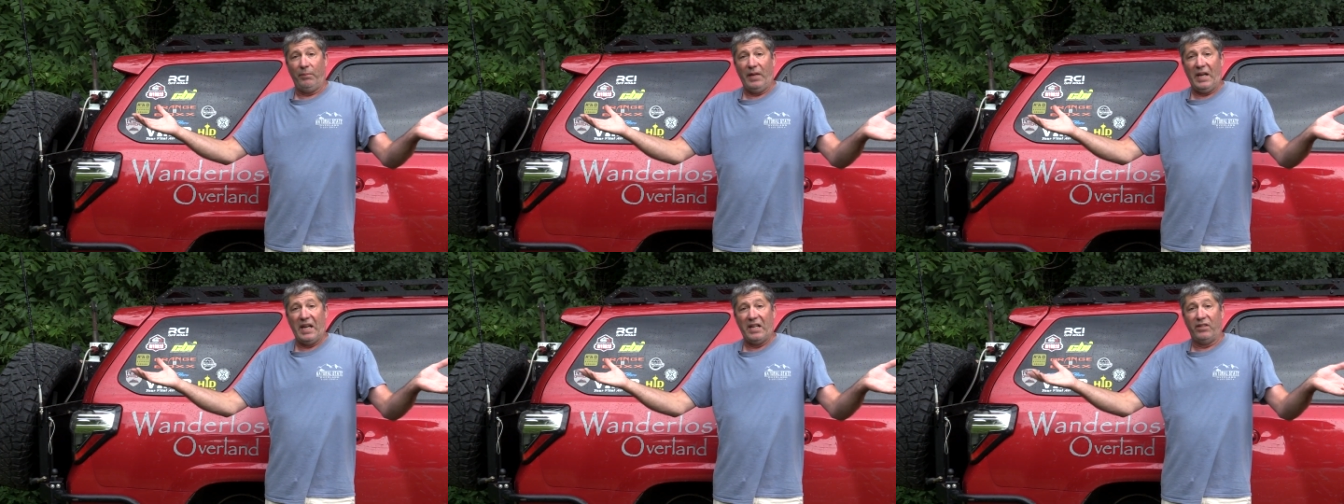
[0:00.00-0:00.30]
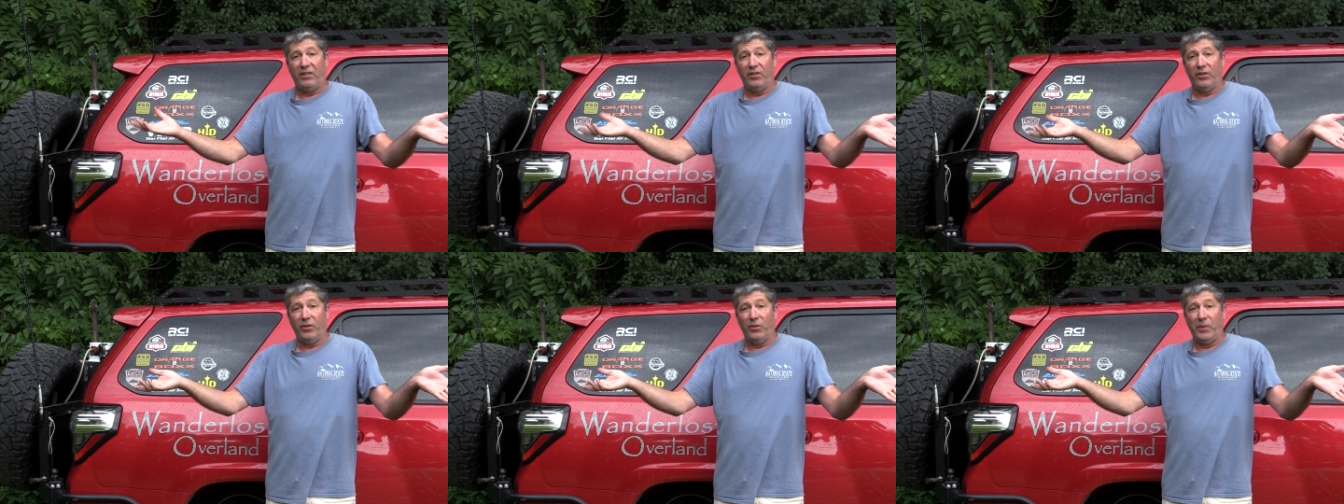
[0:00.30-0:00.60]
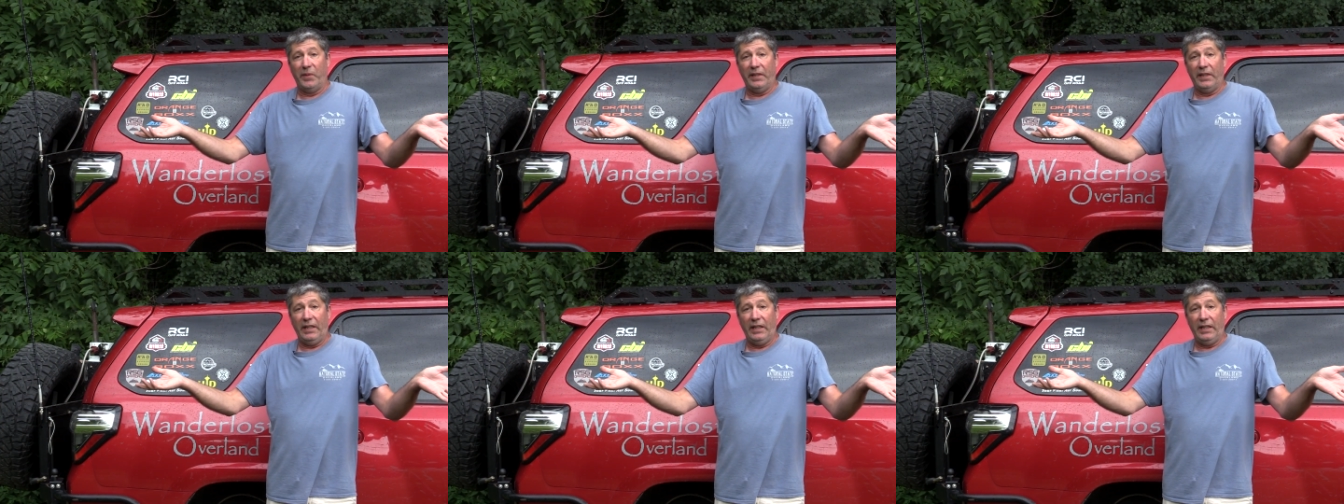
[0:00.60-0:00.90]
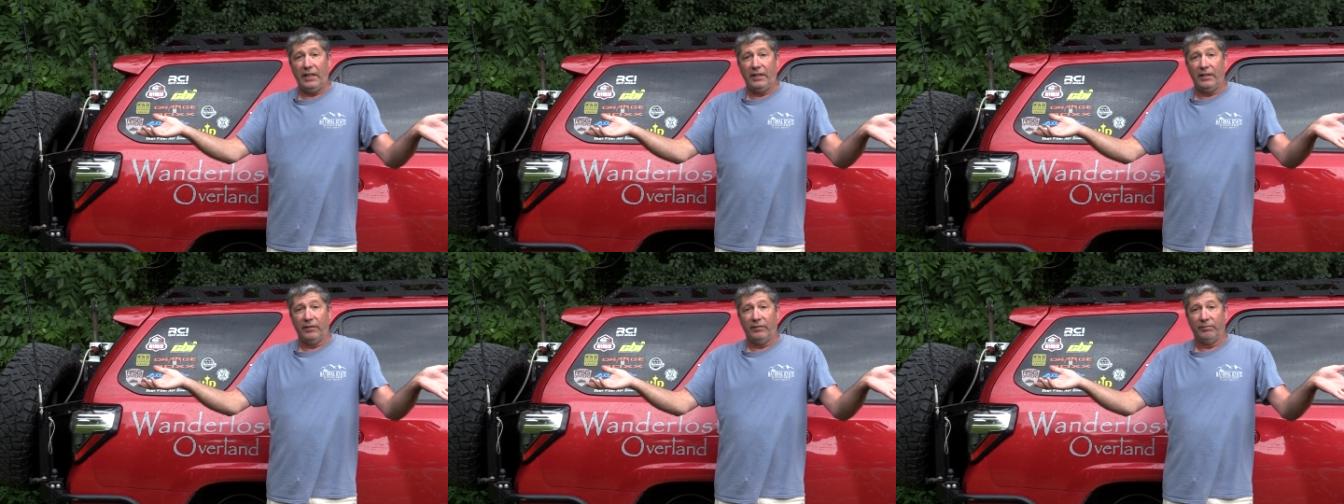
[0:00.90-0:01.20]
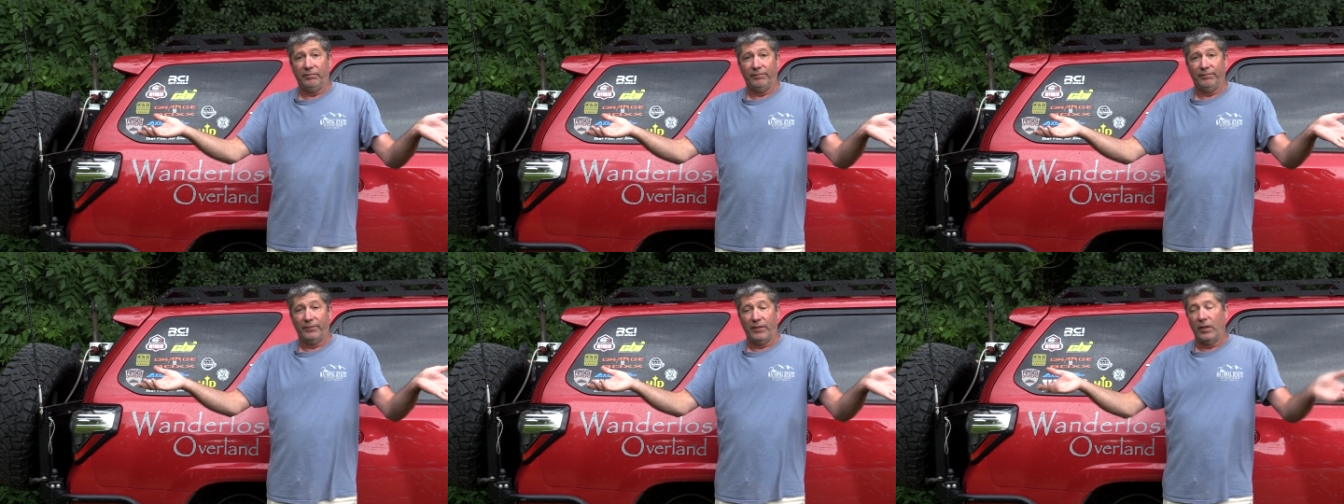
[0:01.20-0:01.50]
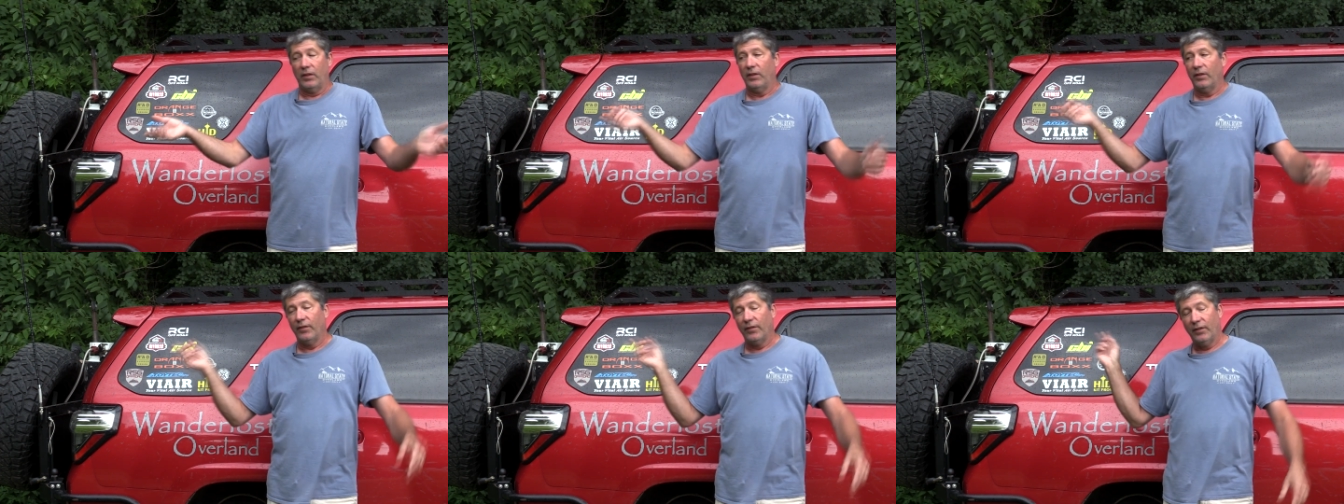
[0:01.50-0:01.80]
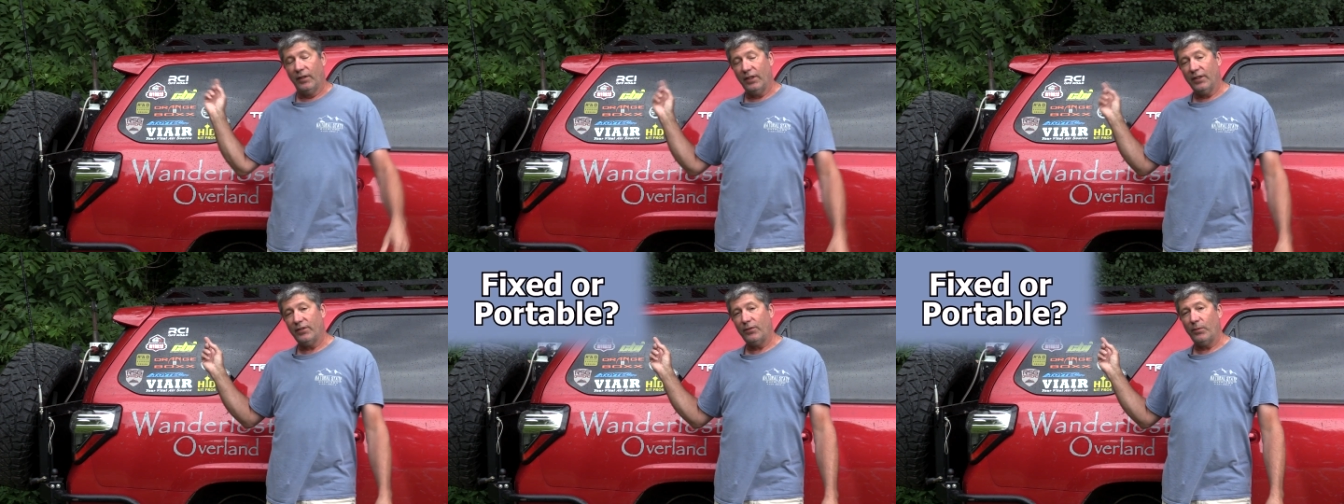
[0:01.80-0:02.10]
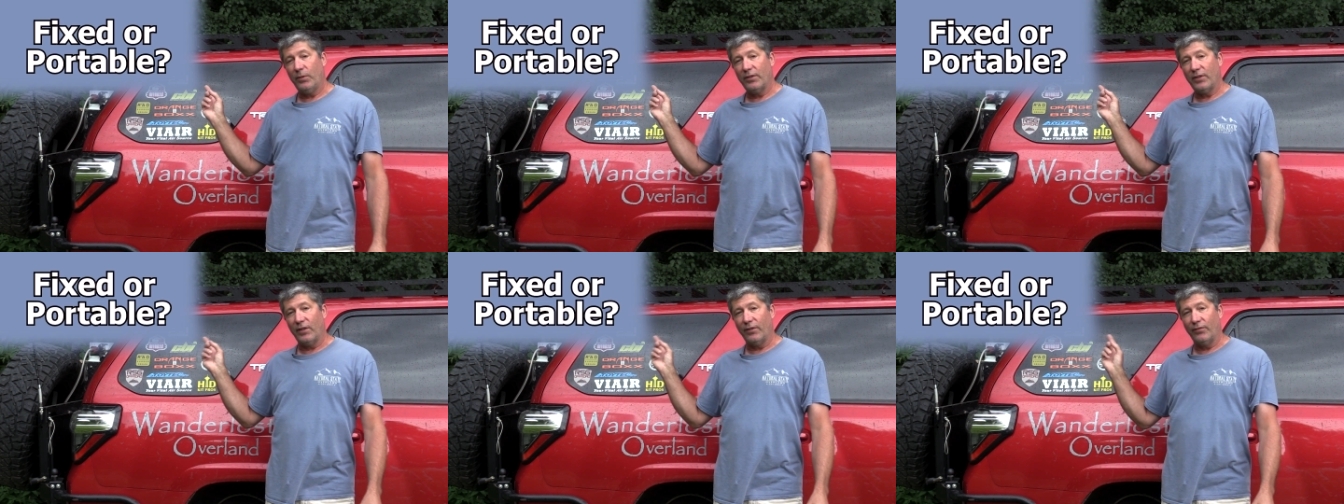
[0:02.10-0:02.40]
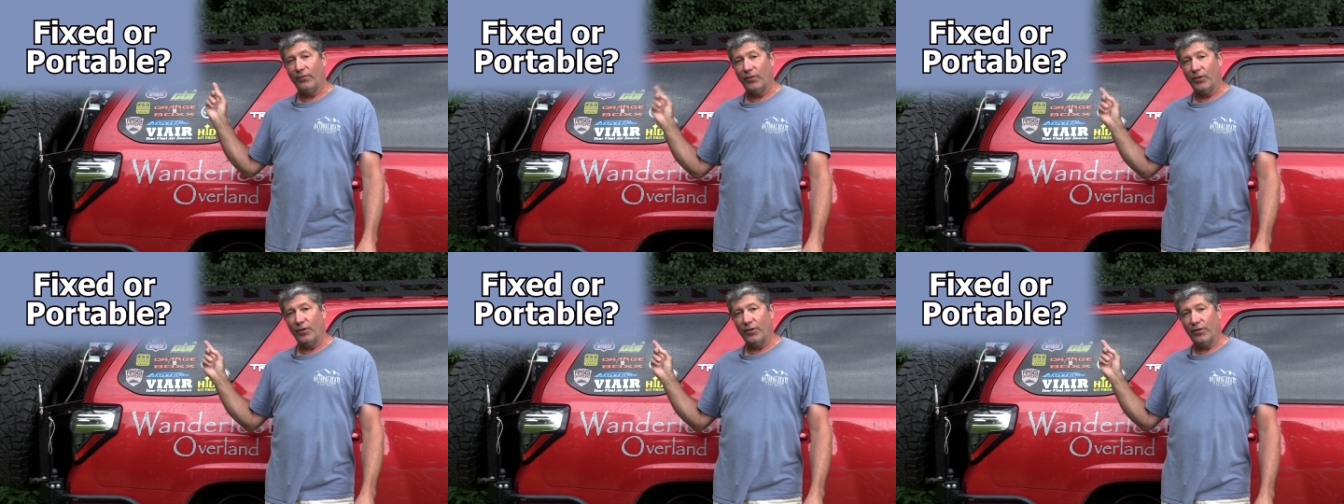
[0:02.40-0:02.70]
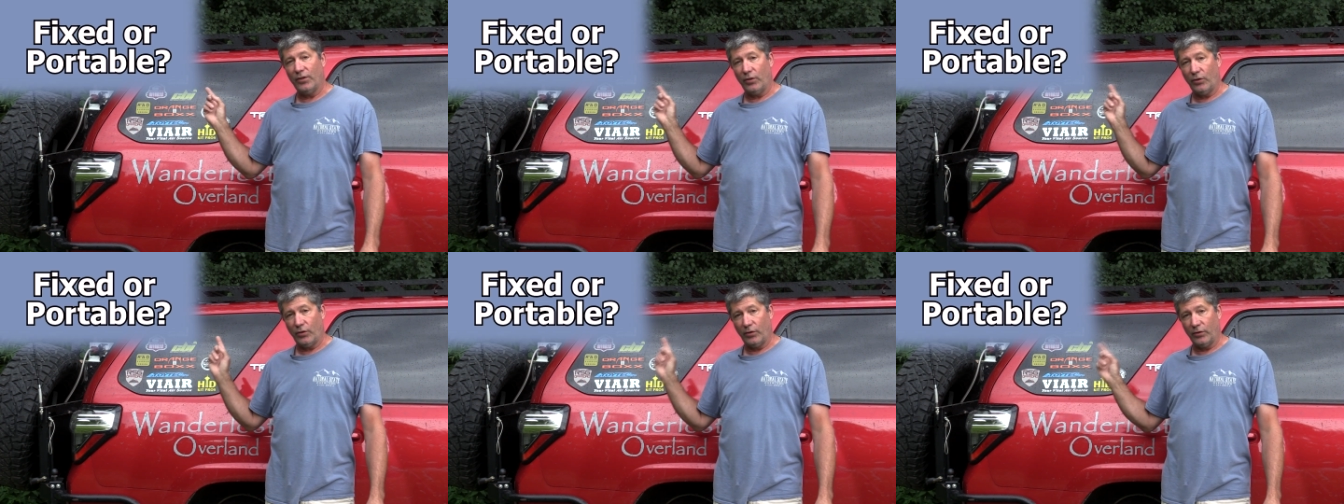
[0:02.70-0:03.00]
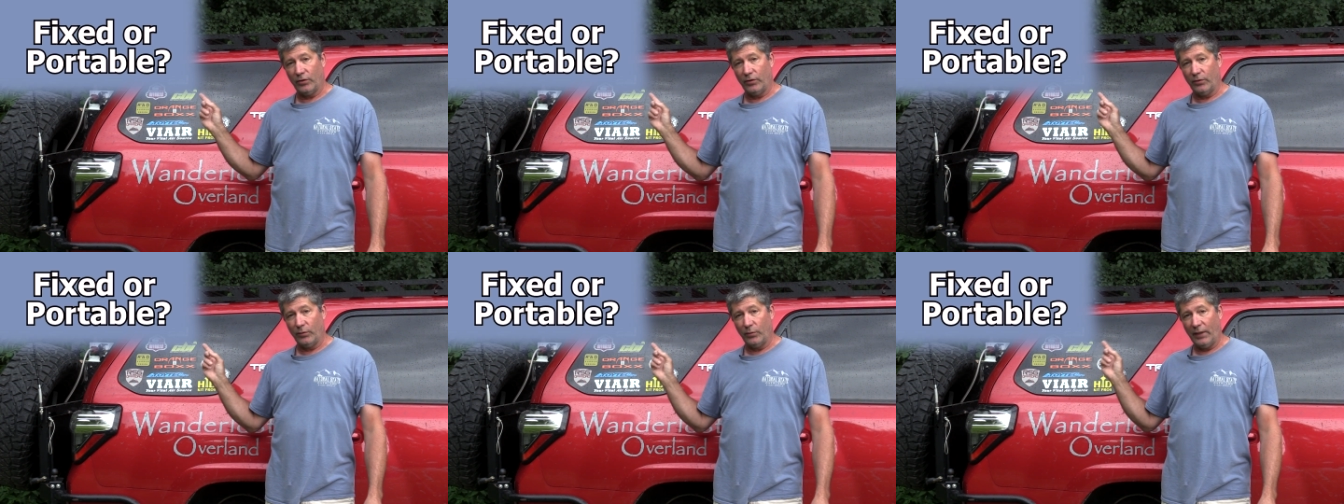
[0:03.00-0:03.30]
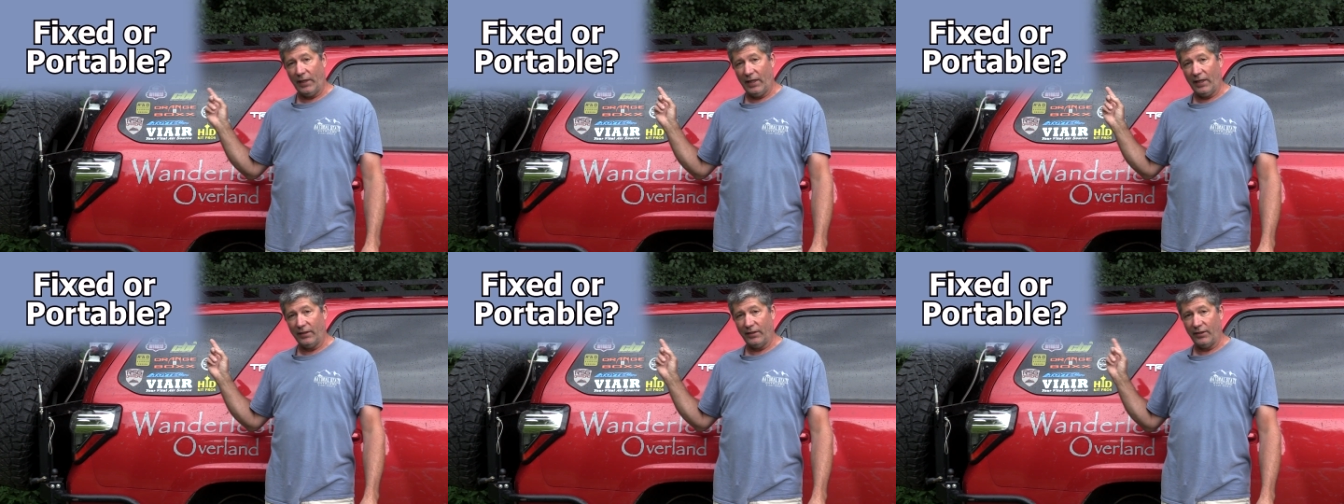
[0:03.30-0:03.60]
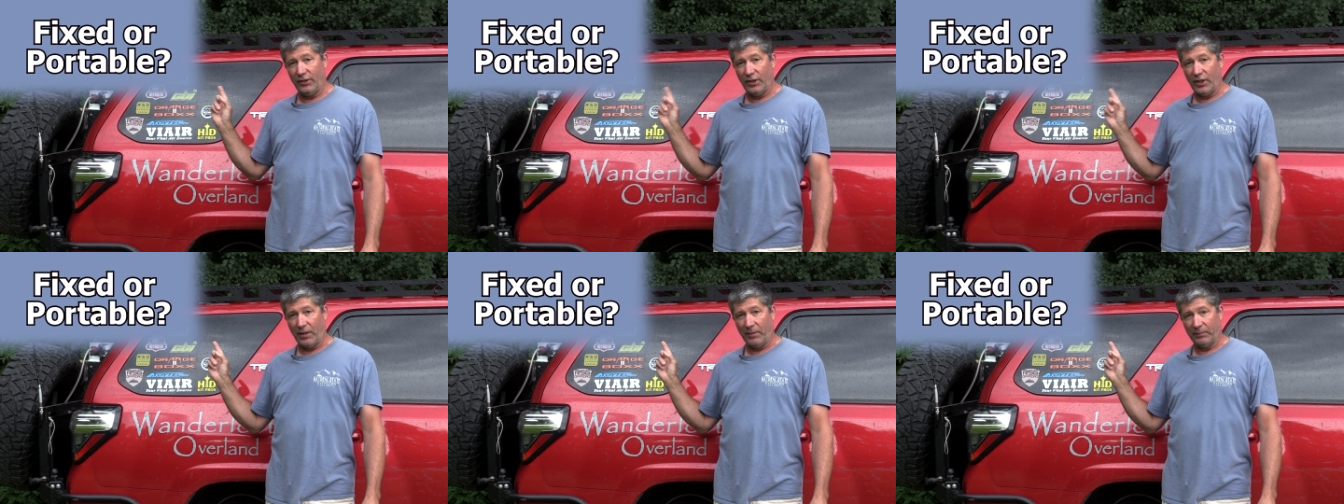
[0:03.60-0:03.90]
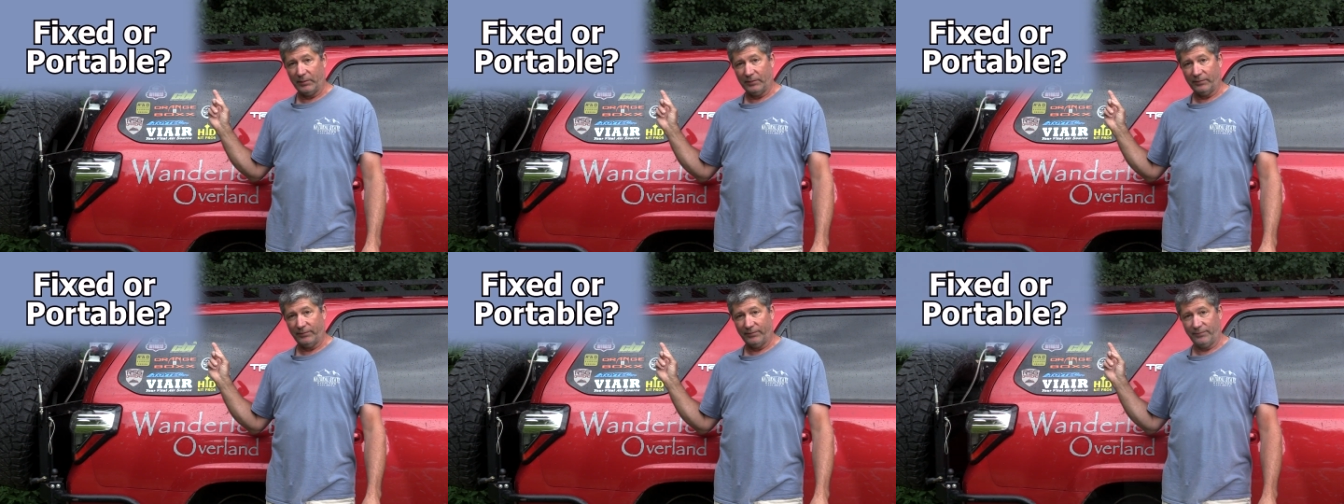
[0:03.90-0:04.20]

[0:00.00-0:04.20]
panel do we need? This was our first hurdle we had to jump.